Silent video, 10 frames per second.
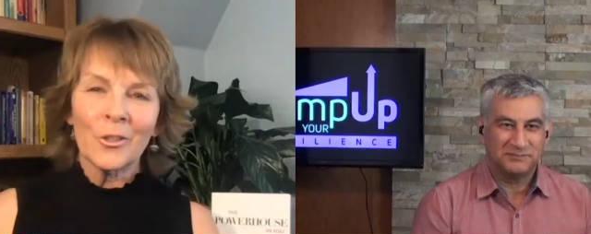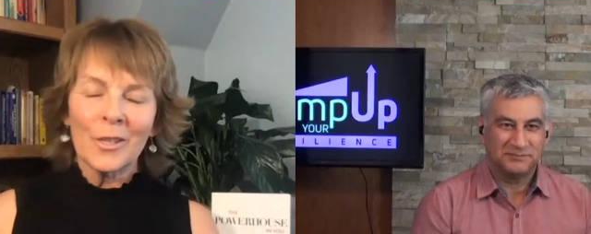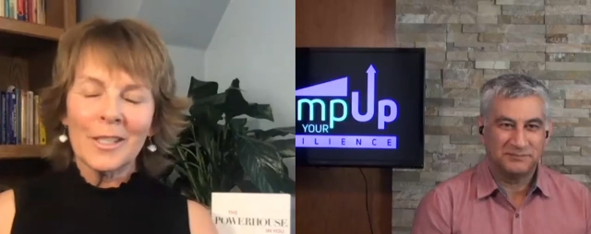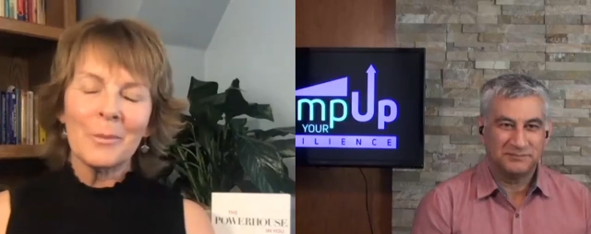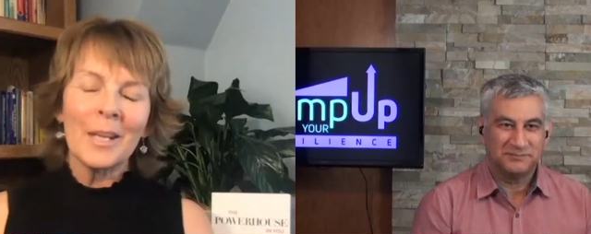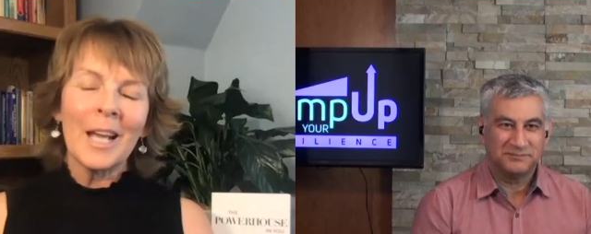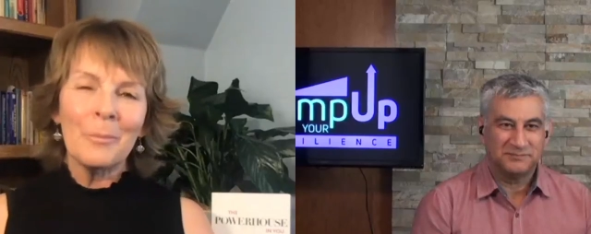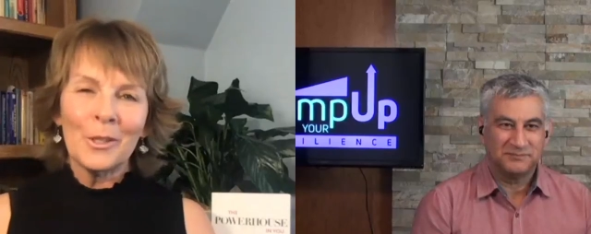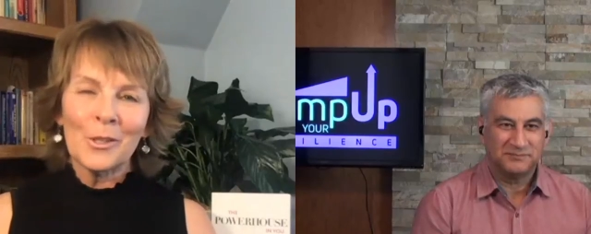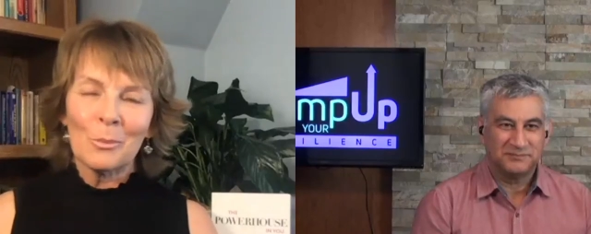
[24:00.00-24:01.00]
Speaker 1: Teresa. I'd be
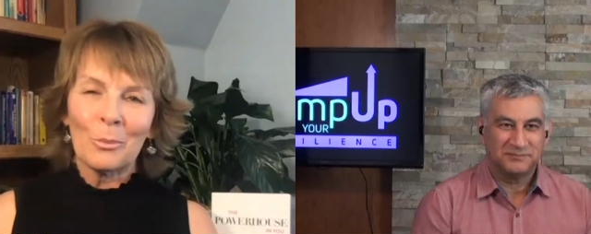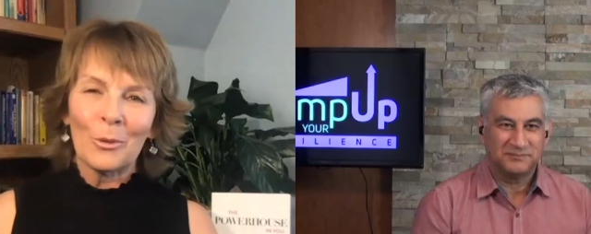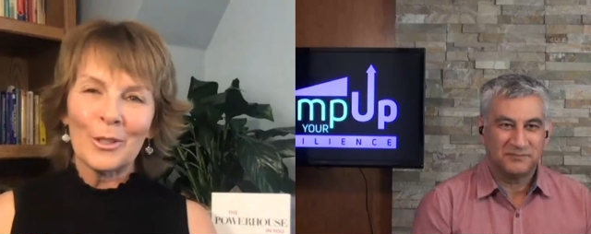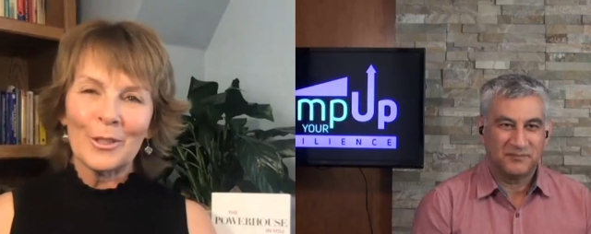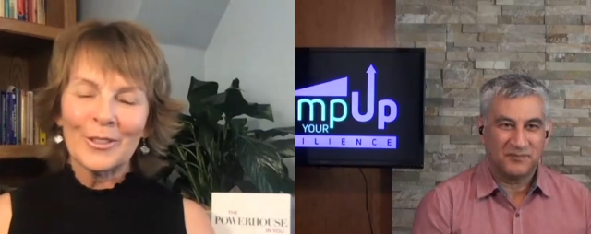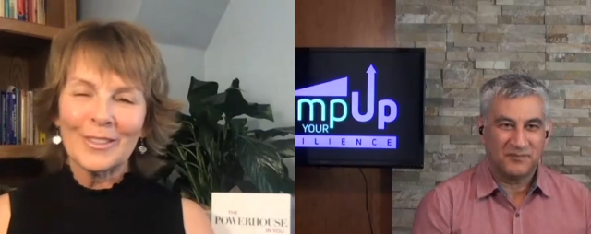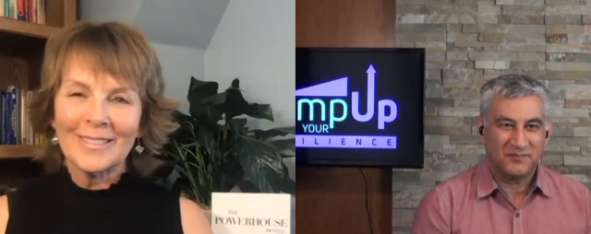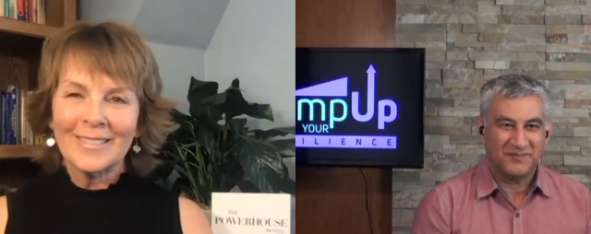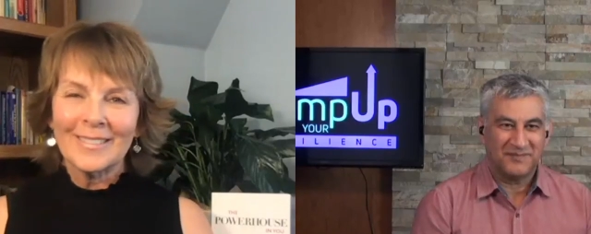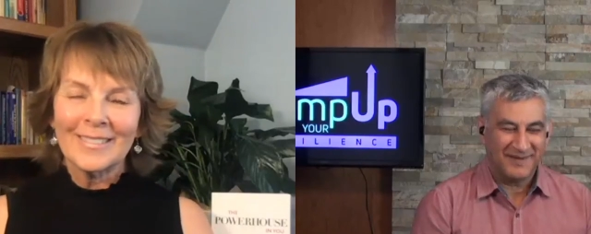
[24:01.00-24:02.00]
happy to support you.
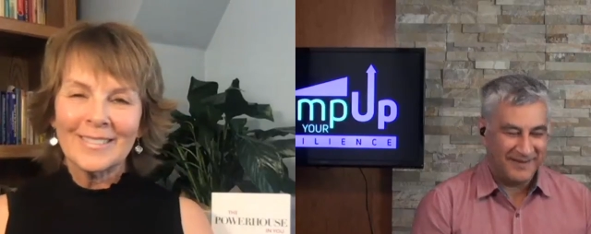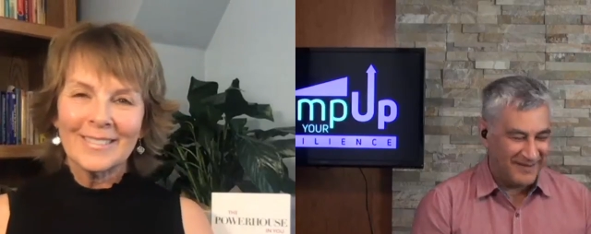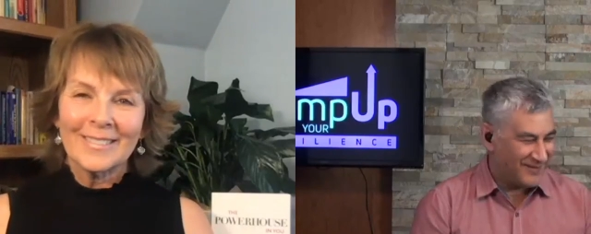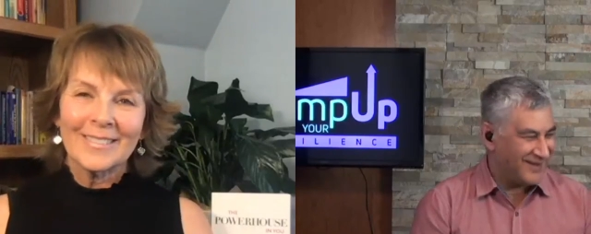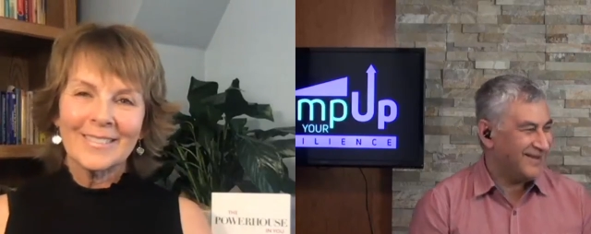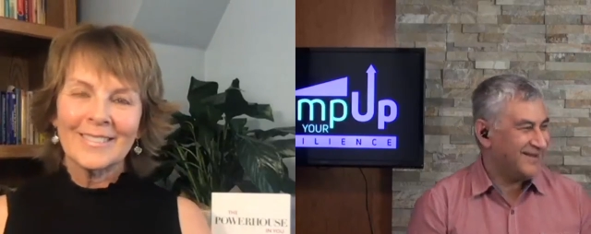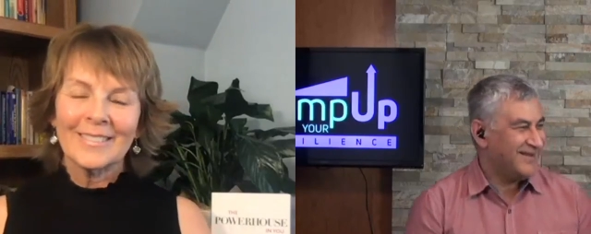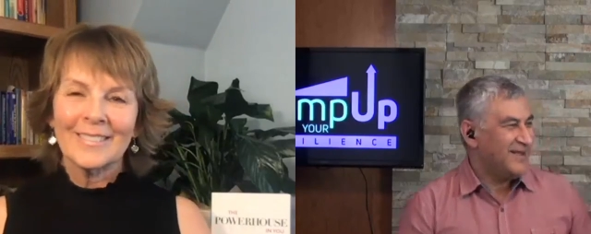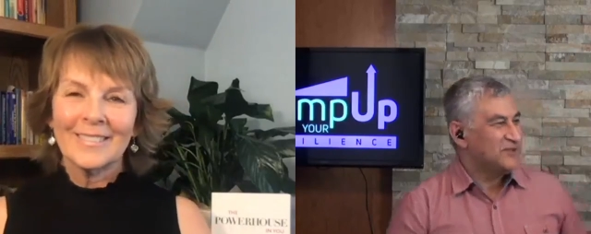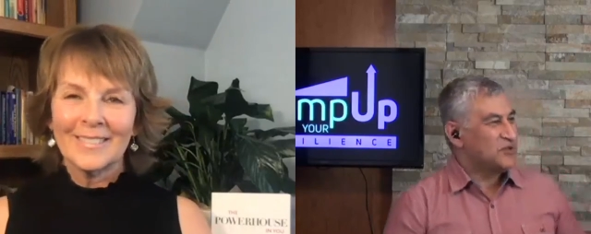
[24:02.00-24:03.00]
Speaker 2: Okay.
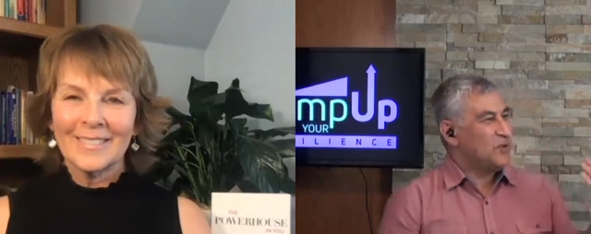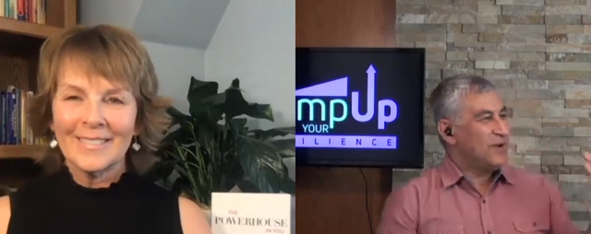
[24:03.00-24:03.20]
So